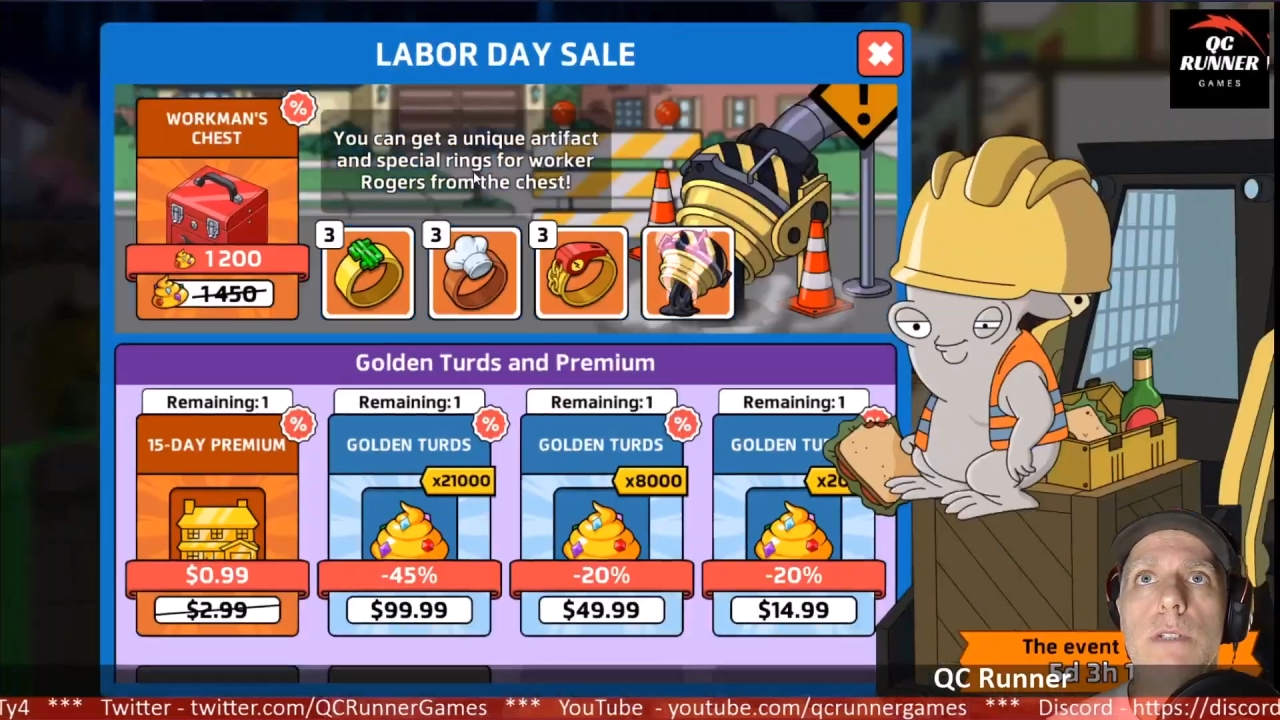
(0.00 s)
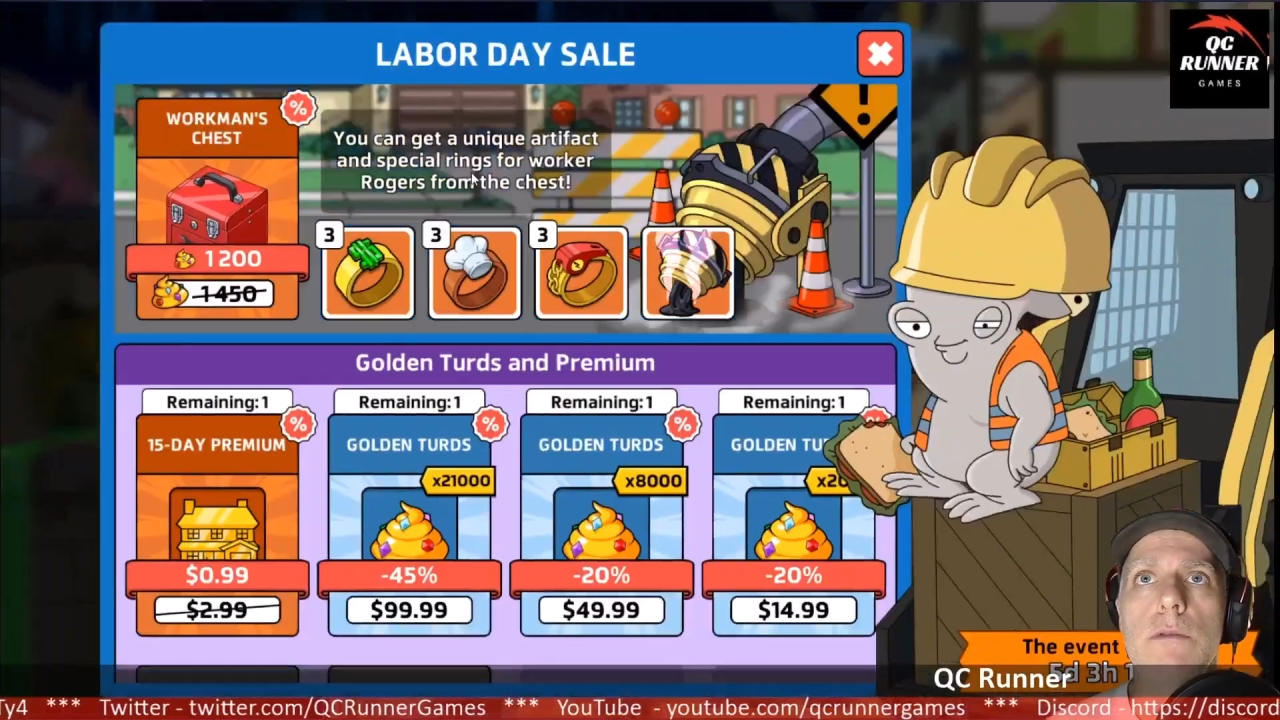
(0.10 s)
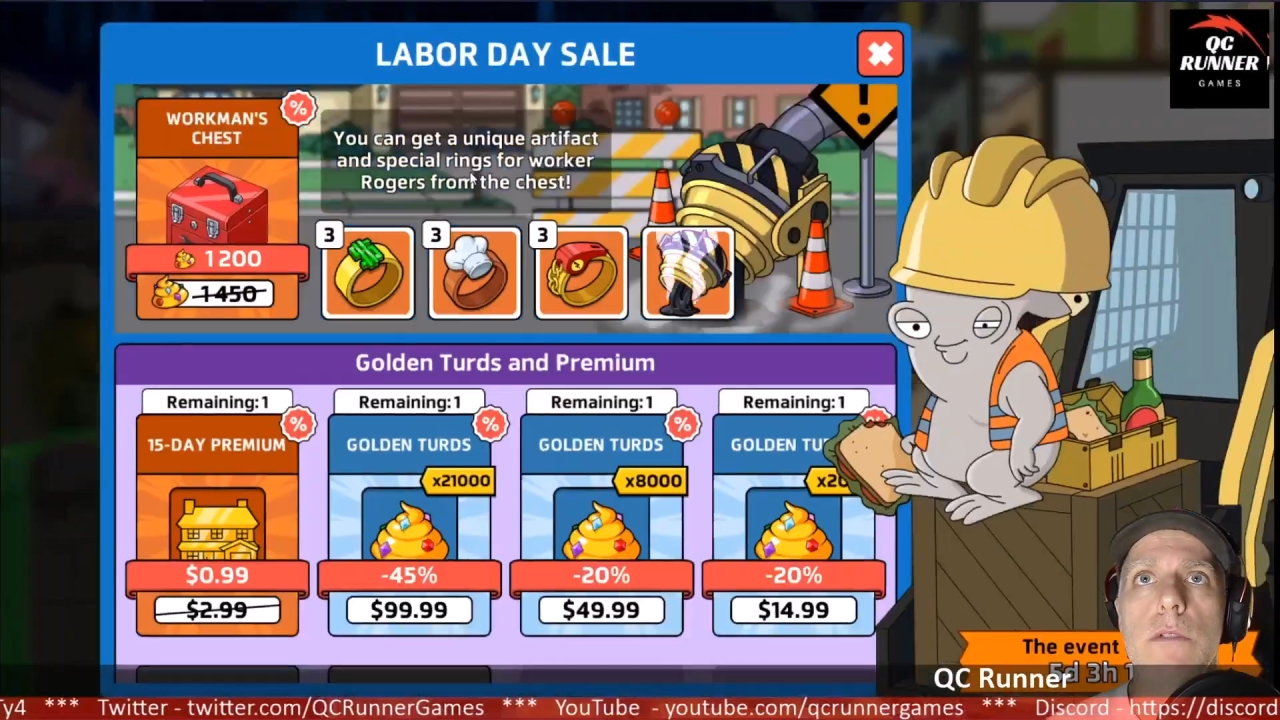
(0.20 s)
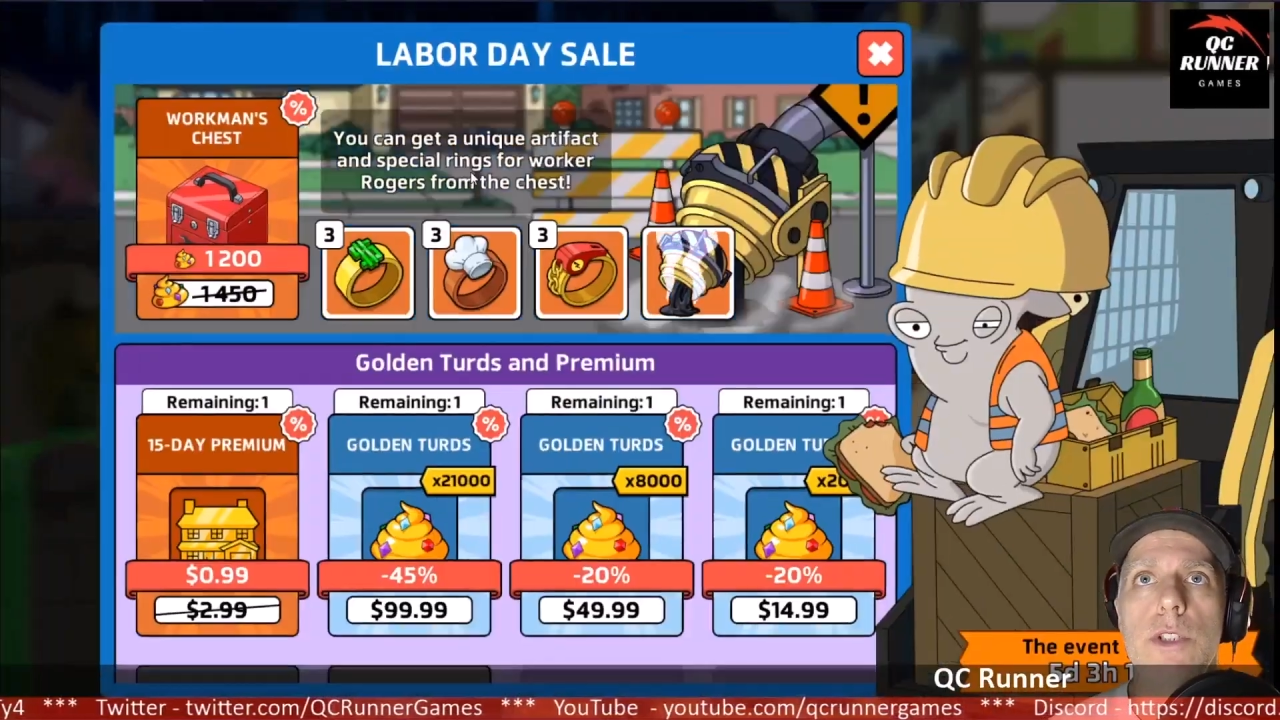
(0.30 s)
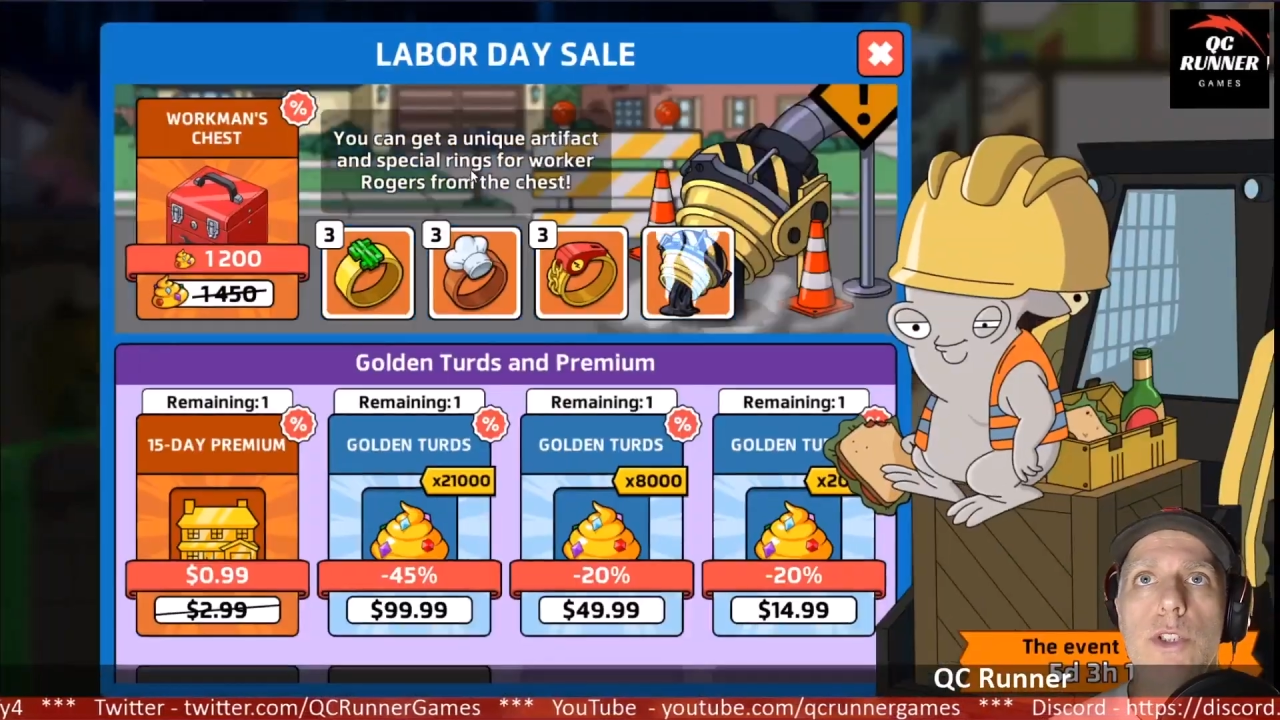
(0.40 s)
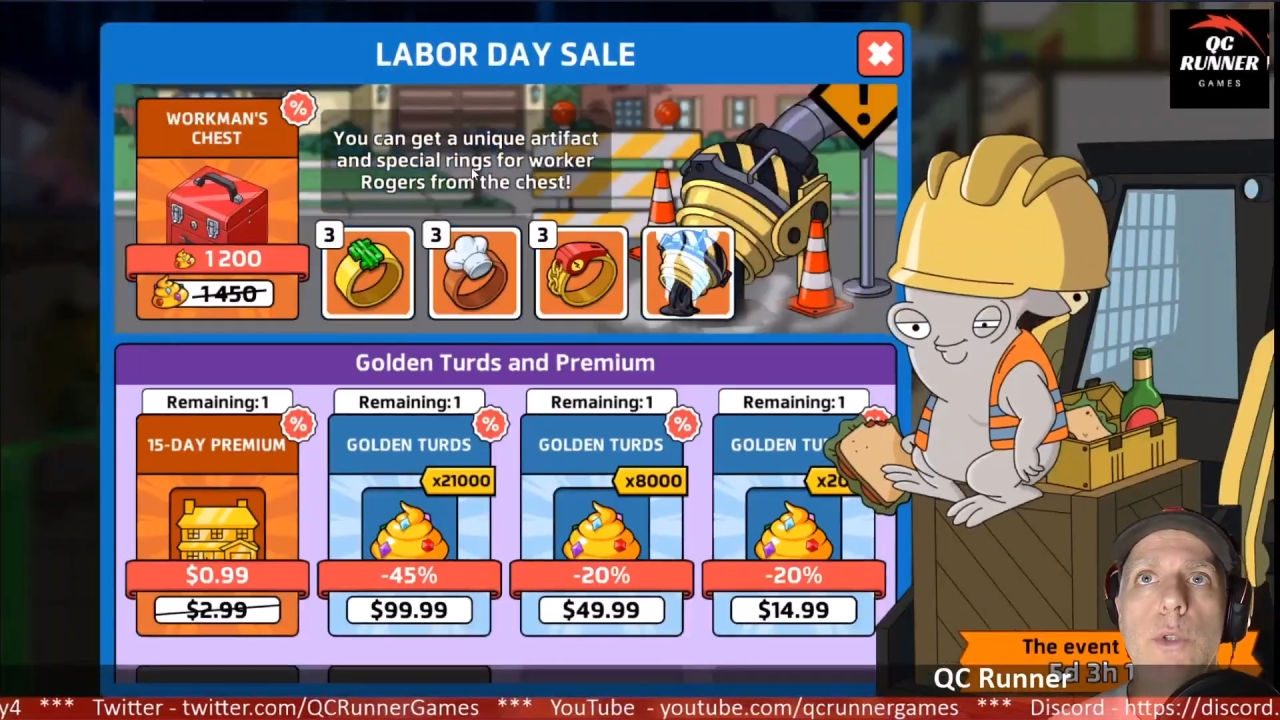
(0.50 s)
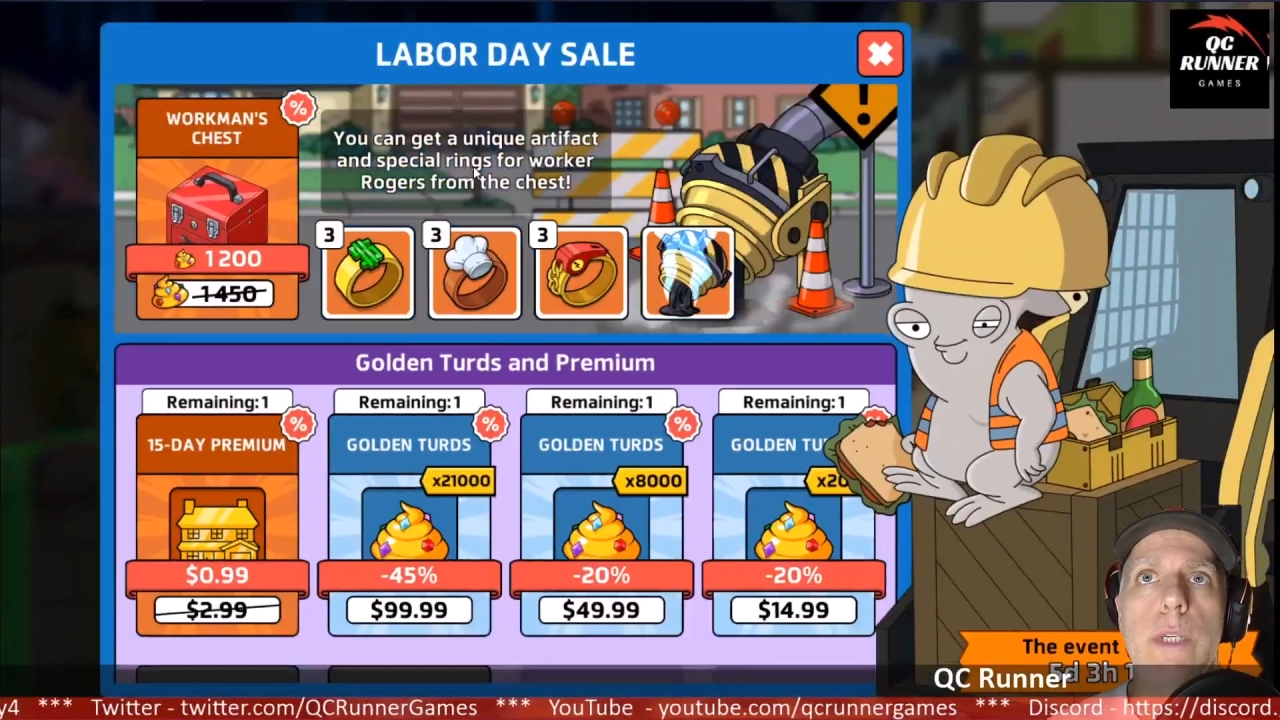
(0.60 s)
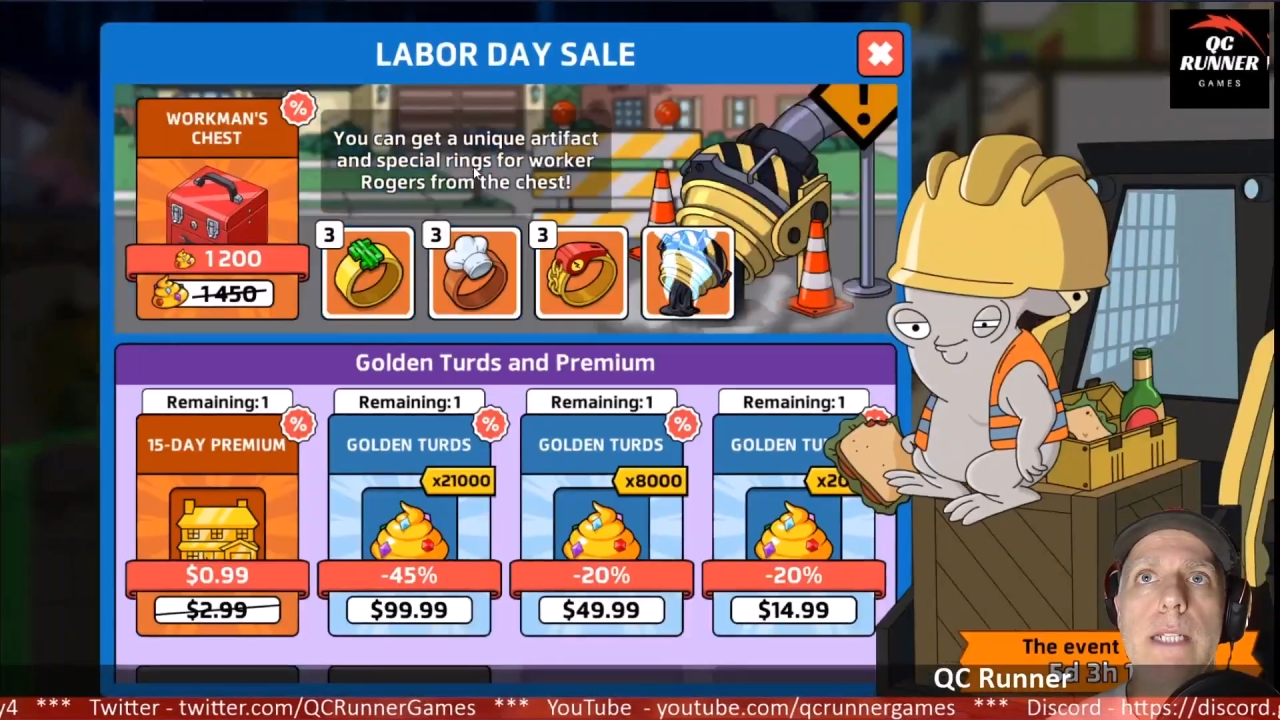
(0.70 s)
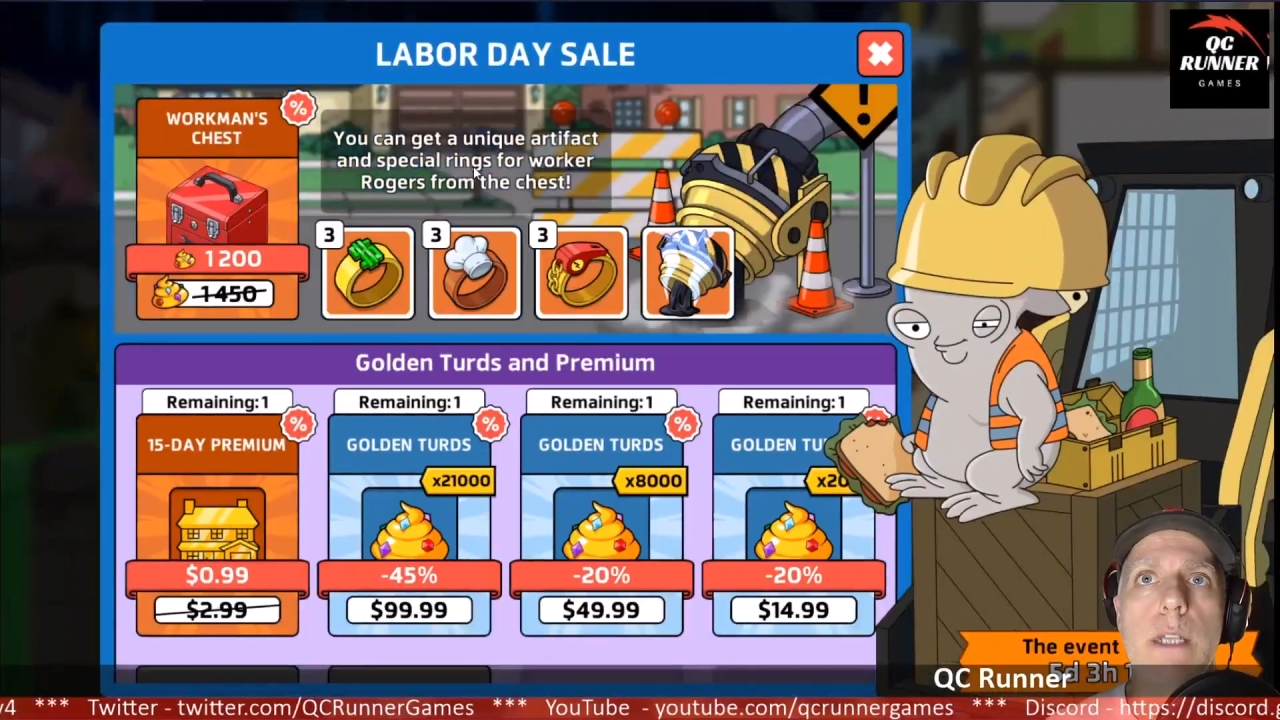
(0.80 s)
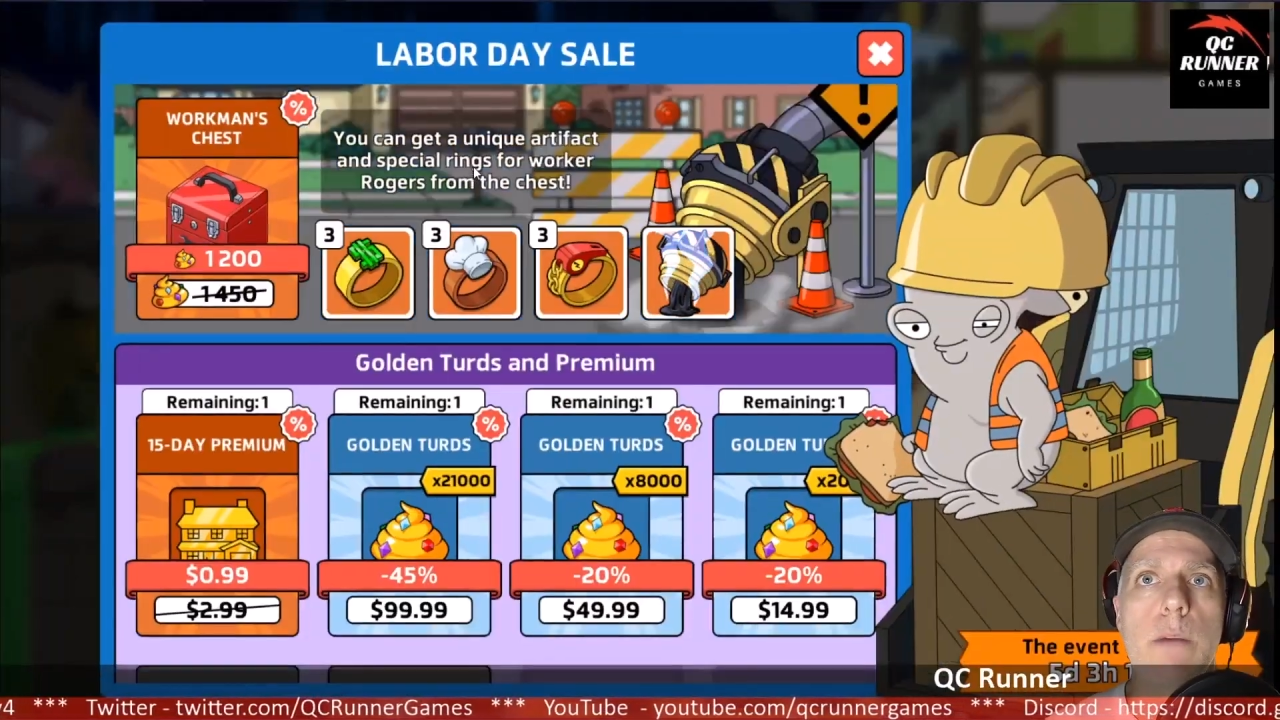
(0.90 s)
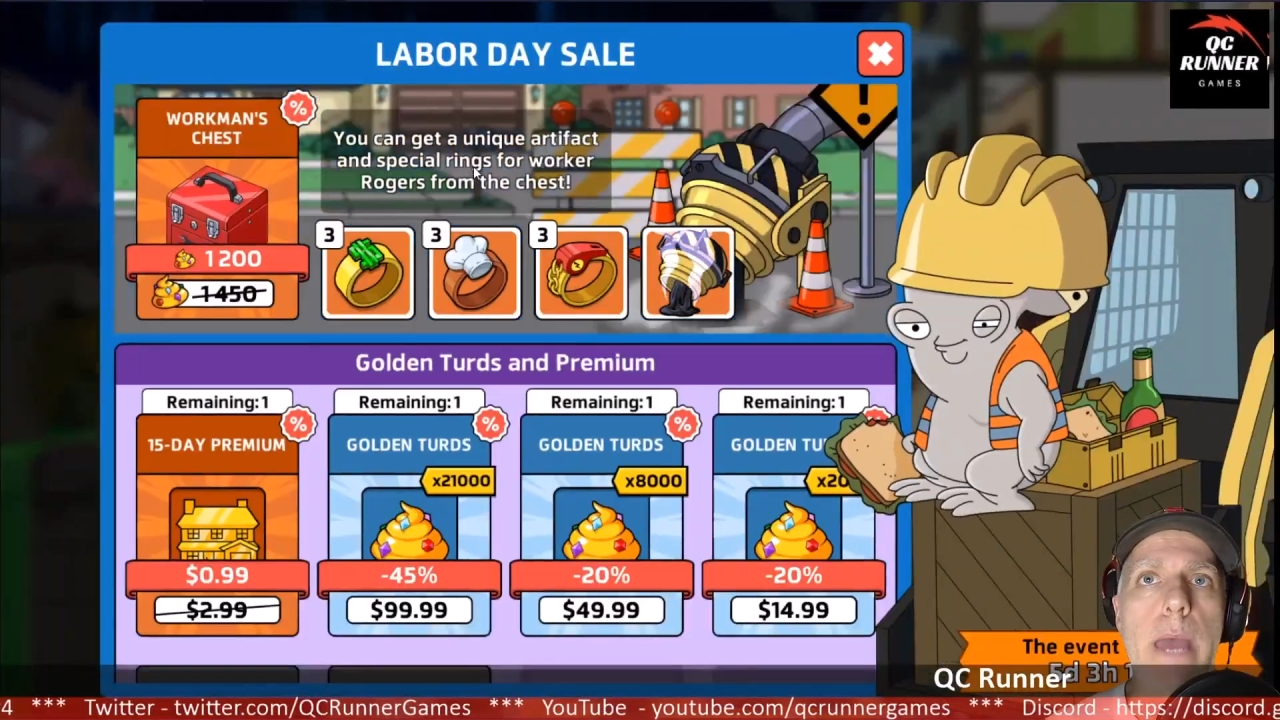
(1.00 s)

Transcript: show you guys how